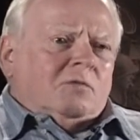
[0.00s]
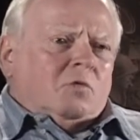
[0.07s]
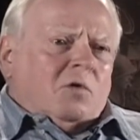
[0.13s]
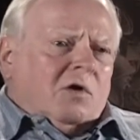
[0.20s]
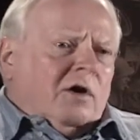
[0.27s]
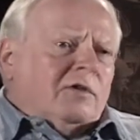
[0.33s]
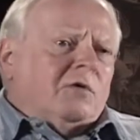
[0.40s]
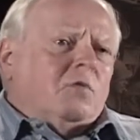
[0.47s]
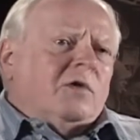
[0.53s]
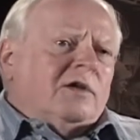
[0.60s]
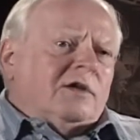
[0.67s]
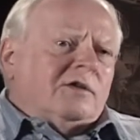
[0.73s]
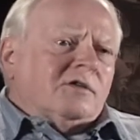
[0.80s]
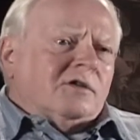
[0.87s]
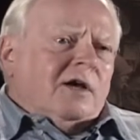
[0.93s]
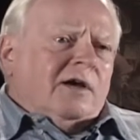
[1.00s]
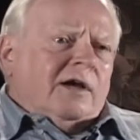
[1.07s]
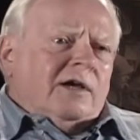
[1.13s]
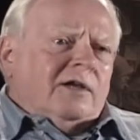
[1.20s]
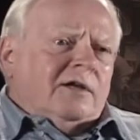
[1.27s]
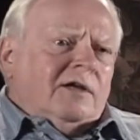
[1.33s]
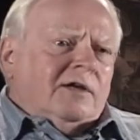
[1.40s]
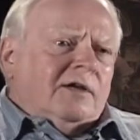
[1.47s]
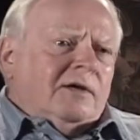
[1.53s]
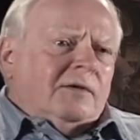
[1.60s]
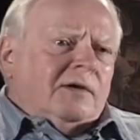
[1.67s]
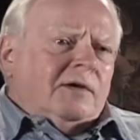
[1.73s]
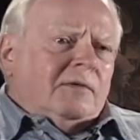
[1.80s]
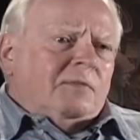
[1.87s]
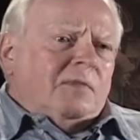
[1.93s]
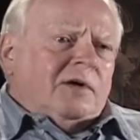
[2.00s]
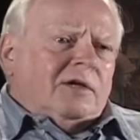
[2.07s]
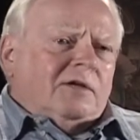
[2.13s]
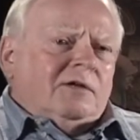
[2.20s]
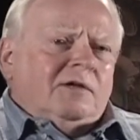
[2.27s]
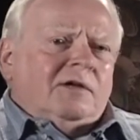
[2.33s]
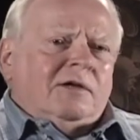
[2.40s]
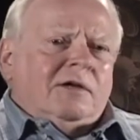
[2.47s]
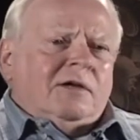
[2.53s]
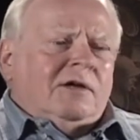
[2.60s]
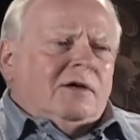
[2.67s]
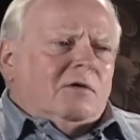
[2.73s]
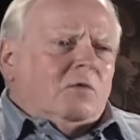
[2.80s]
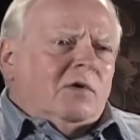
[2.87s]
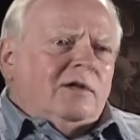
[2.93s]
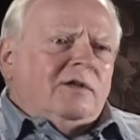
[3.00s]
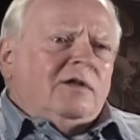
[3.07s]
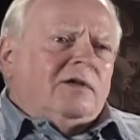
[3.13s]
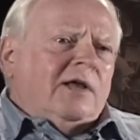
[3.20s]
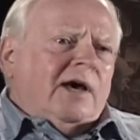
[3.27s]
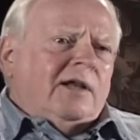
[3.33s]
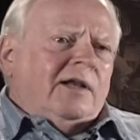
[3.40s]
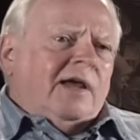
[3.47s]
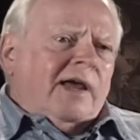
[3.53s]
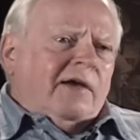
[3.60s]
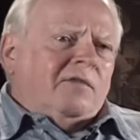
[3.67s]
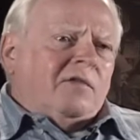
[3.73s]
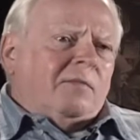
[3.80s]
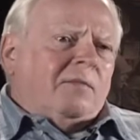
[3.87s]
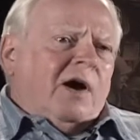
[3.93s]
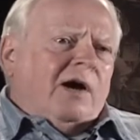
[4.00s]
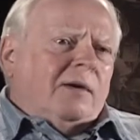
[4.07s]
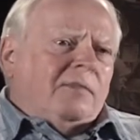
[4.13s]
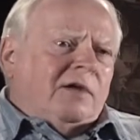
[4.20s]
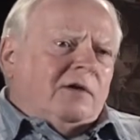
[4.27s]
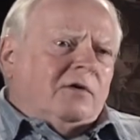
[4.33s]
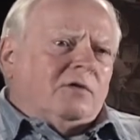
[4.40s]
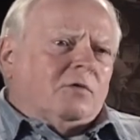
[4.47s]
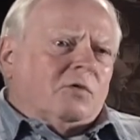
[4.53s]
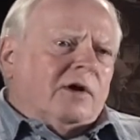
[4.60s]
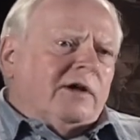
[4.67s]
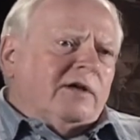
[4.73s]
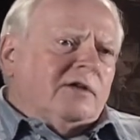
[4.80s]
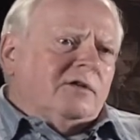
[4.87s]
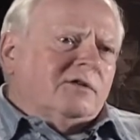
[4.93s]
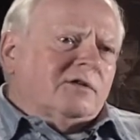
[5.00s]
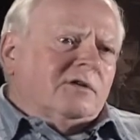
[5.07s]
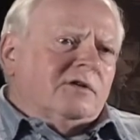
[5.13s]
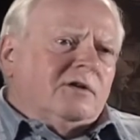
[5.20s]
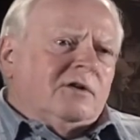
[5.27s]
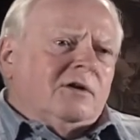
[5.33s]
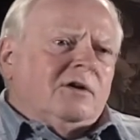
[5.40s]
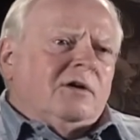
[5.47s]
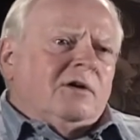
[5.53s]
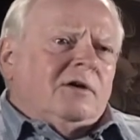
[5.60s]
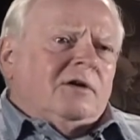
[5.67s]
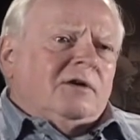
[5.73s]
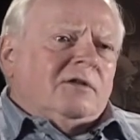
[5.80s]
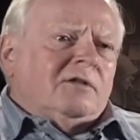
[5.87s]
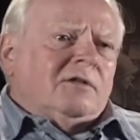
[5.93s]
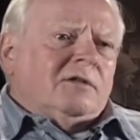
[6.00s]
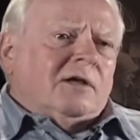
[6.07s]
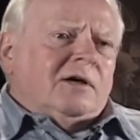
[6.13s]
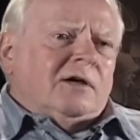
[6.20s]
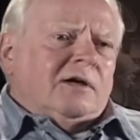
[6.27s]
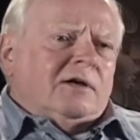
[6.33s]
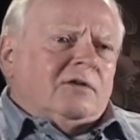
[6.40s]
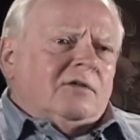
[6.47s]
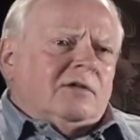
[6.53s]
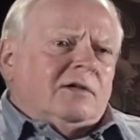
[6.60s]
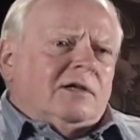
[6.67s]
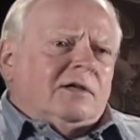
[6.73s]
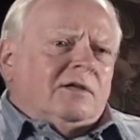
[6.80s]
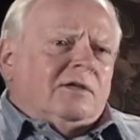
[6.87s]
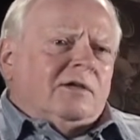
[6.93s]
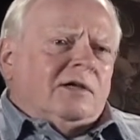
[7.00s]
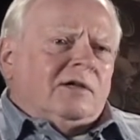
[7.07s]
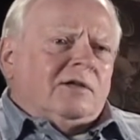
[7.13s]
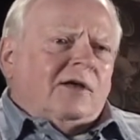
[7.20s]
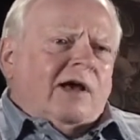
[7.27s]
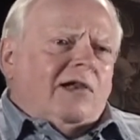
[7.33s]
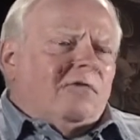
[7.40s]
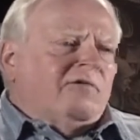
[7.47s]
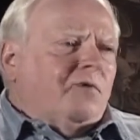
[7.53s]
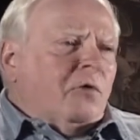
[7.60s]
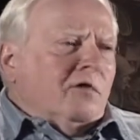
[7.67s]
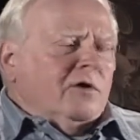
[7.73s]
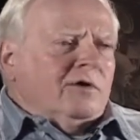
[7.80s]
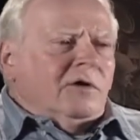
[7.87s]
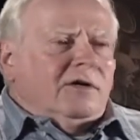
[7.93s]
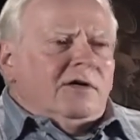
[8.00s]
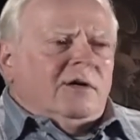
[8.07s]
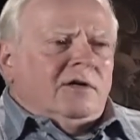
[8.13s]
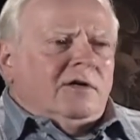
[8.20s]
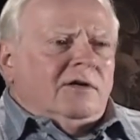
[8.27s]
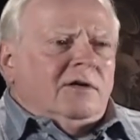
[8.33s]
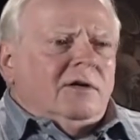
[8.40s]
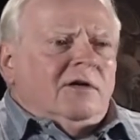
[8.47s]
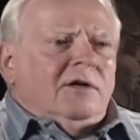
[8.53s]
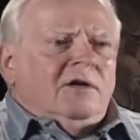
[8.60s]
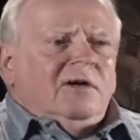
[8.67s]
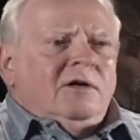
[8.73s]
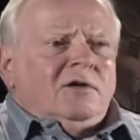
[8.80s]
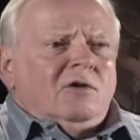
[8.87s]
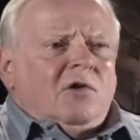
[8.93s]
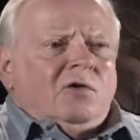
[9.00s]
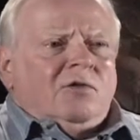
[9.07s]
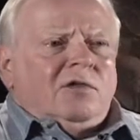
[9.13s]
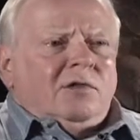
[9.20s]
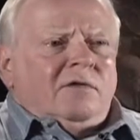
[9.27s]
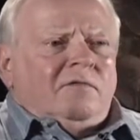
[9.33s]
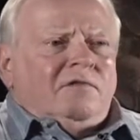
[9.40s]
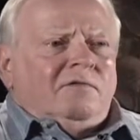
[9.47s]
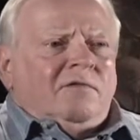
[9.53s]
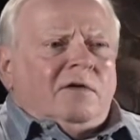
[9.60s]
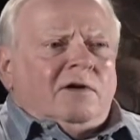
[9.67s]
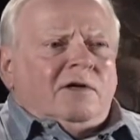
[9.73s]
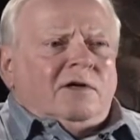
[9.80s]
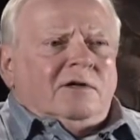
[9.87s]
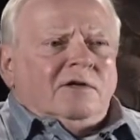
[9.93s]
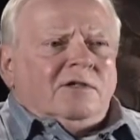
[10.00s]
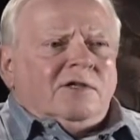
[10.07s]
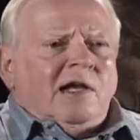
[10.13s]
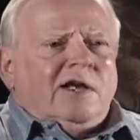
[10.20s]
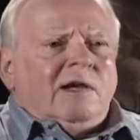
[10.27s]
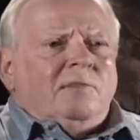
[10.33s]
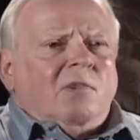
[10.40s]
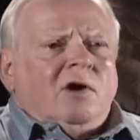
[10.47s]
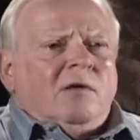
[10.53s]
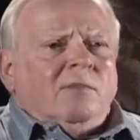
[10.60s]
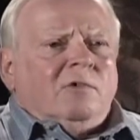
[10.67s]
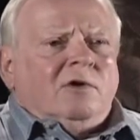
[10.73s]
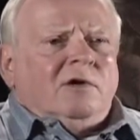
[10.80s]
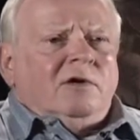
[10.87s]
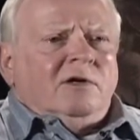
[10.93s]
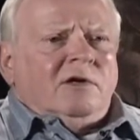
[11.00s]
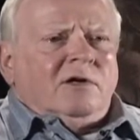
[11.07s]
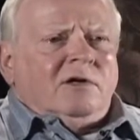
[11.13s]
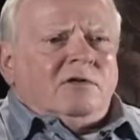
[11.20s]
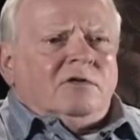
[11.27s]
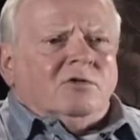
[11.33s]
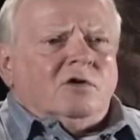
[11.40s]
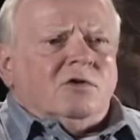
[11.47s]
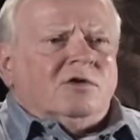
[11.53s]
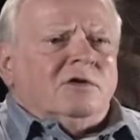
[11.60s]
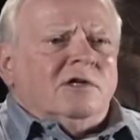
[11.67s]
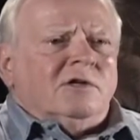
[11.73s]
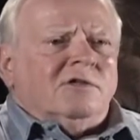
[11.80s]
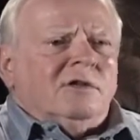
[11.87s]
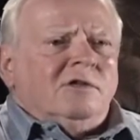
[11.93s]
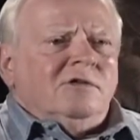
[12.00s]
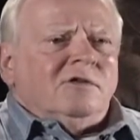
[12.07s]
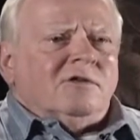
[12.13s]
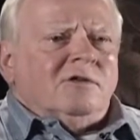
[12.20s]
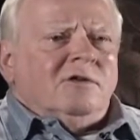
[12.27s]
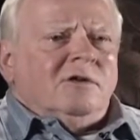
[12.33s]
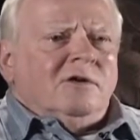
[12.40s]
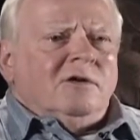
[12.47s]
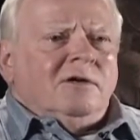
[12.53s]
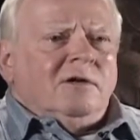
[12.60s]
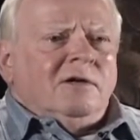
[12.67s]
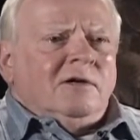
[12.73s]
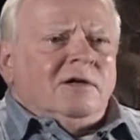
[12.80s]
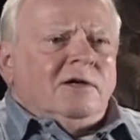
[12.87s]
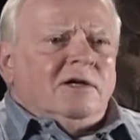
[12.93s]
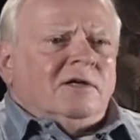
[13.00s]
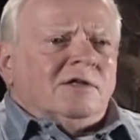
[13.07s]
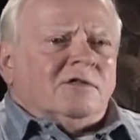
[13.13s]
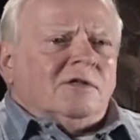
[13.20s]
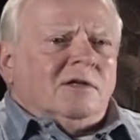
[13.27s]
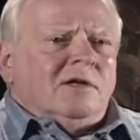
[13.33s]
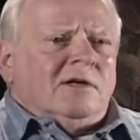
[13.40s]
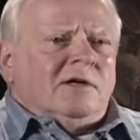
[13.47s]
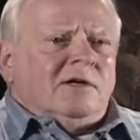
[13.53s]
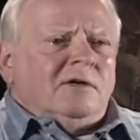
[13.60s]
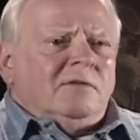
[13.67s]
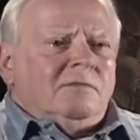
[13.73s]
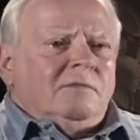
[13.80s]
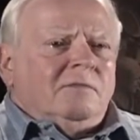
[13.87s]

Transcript: We're on the winning side, but we did not have the bombing raids. Uh, in, in California, north of uh, Santa Barbara, a short distance, is a